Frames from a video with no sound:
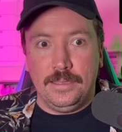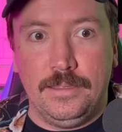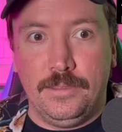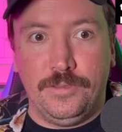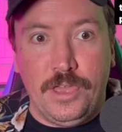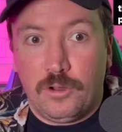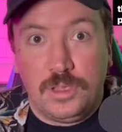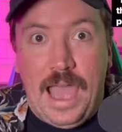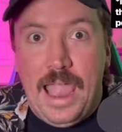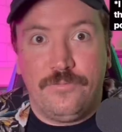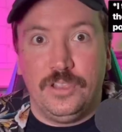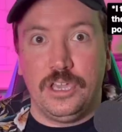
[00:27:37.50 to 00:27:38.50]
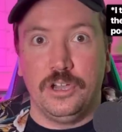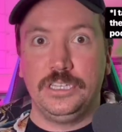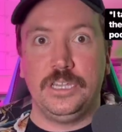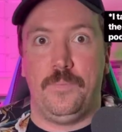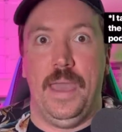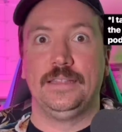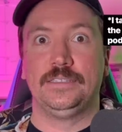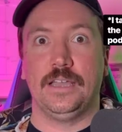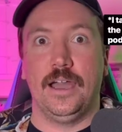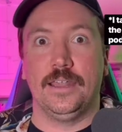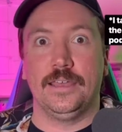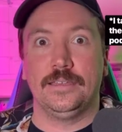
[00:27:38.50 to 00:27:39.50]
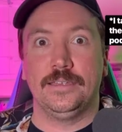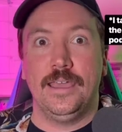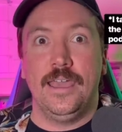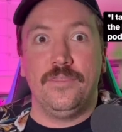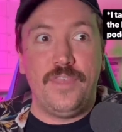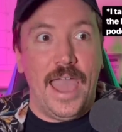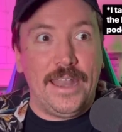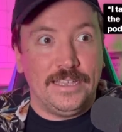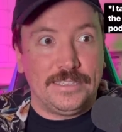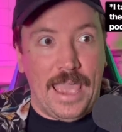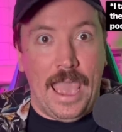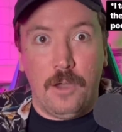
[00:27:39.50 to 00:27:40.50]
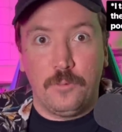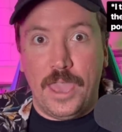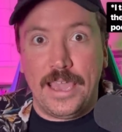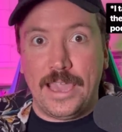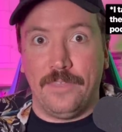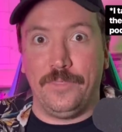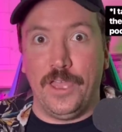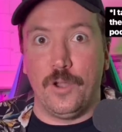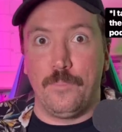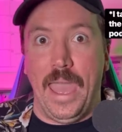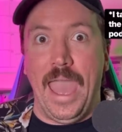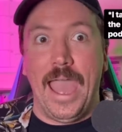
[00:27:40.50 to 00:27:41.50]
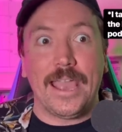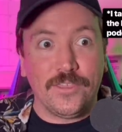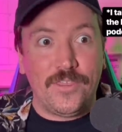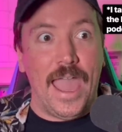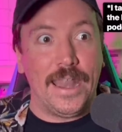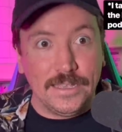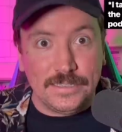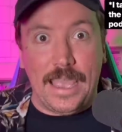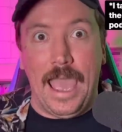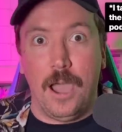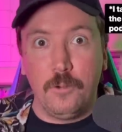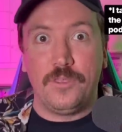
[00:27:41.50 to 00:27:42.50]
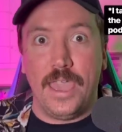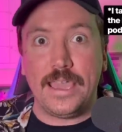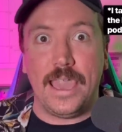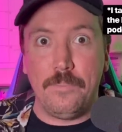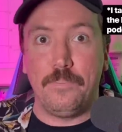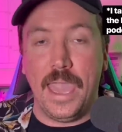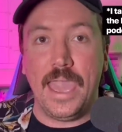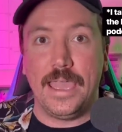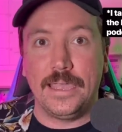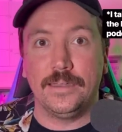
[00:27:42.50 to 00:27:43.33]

their livelihood depends on it. That is how they get their bag. That is how they get paid.